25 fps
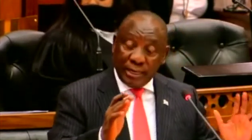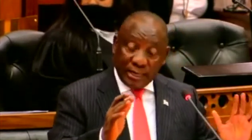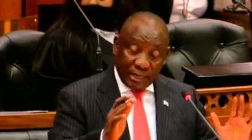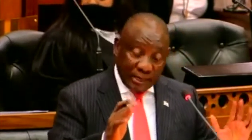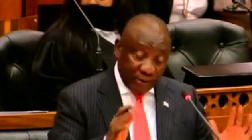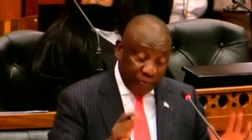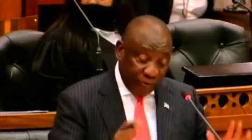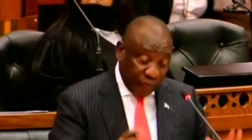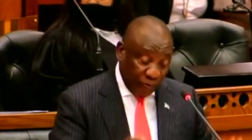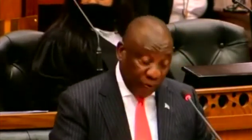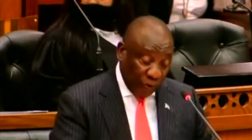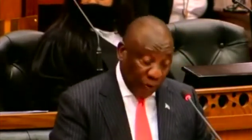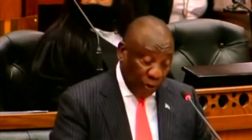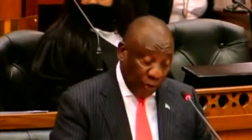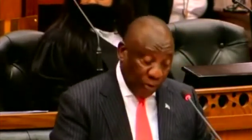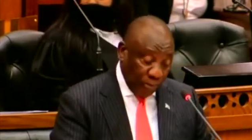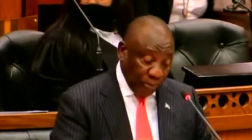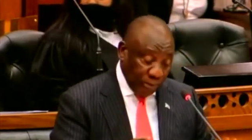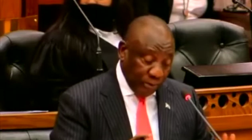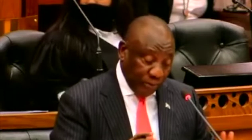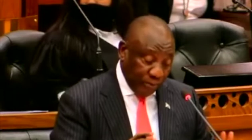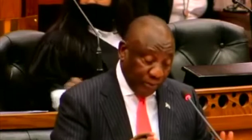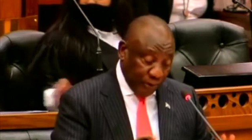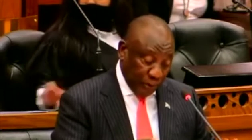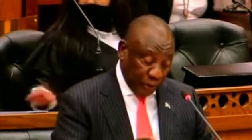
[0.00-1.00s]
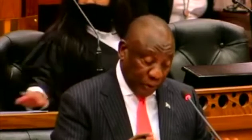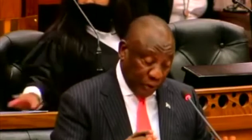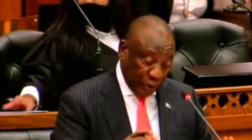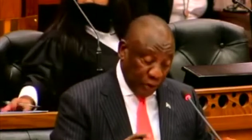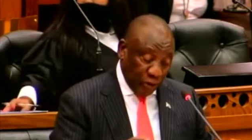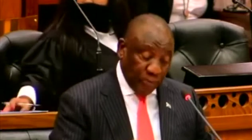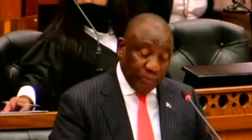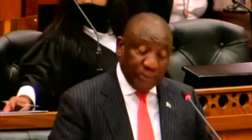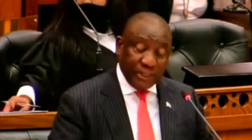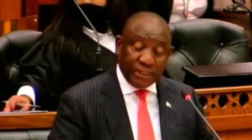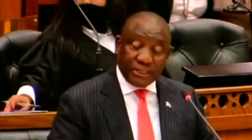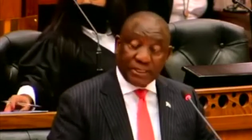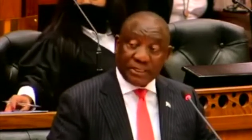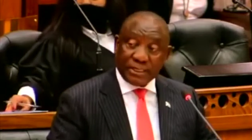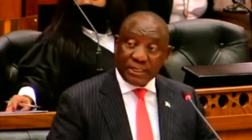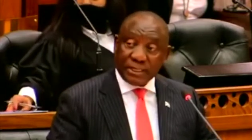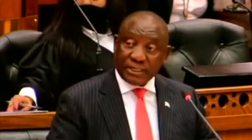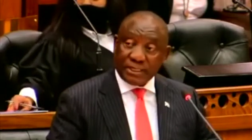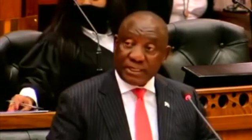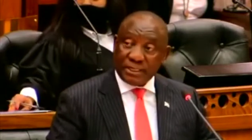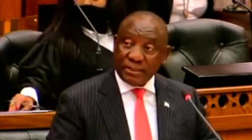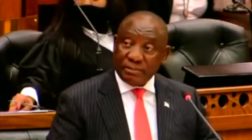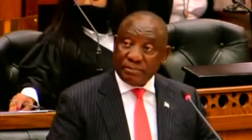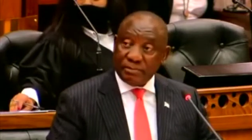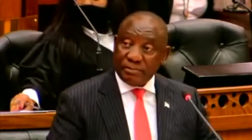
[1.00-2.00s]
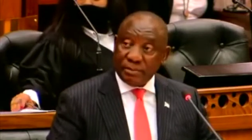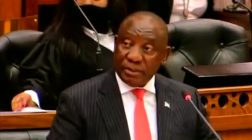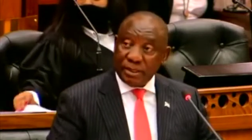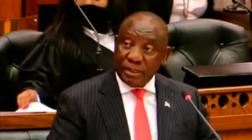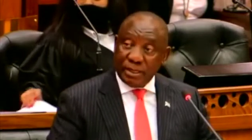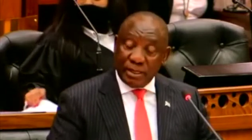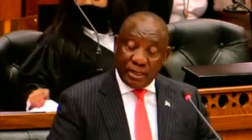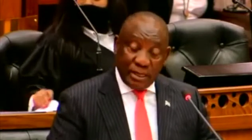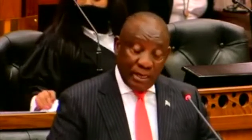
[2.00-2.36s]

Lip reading: and a reformed procurement system.